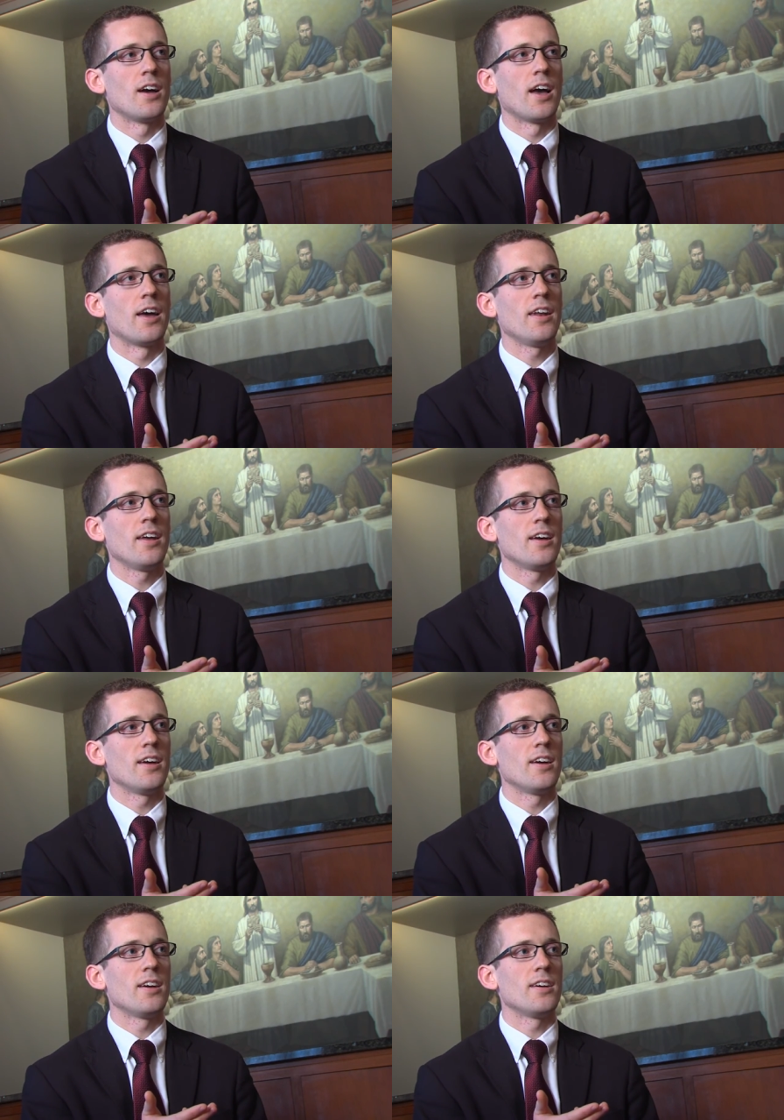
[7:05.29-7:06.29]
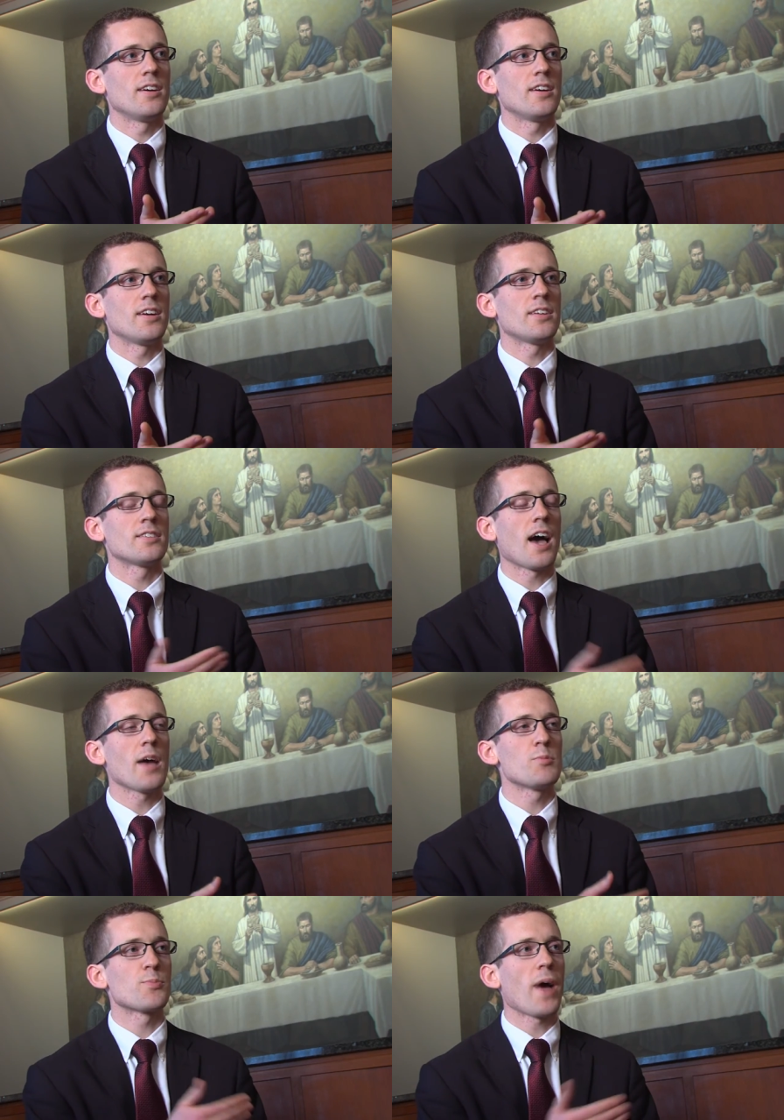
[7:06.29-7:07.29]
And in
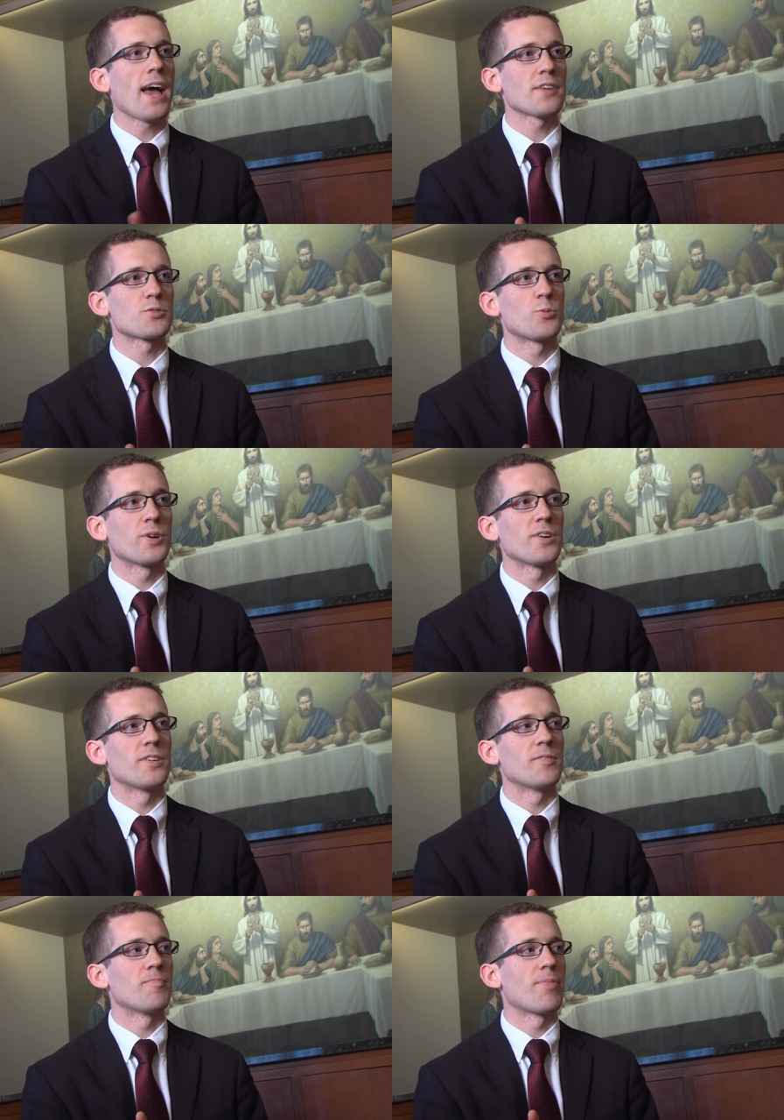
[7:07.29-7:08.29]
times past where,